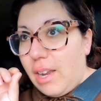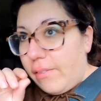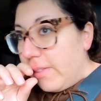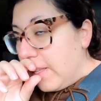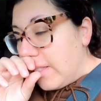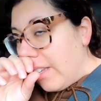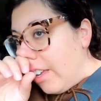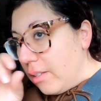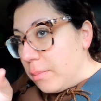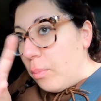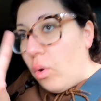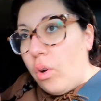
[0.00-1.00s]
I think there's
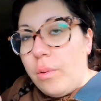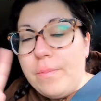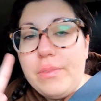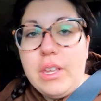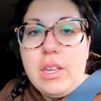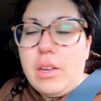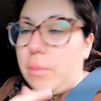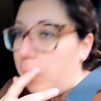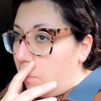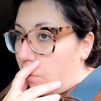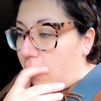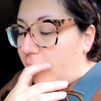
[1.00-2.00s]
loads more that you
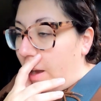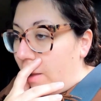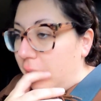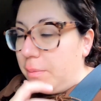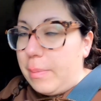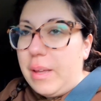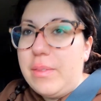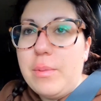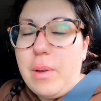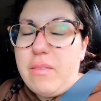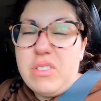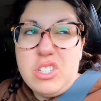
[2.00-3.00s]
can walk around, but
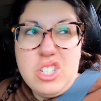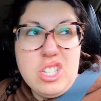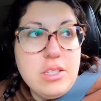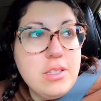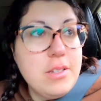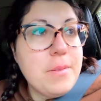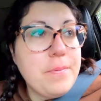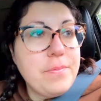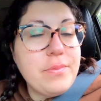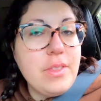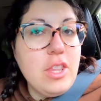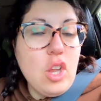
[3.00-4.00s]
the weather's just
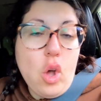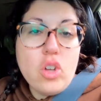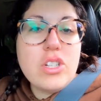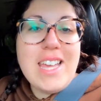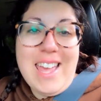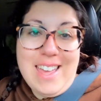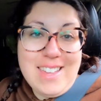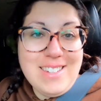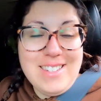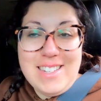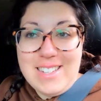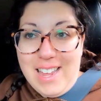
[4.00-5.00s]
not it
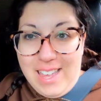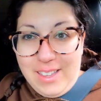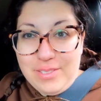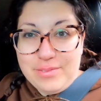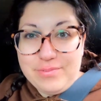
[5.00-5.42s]
today.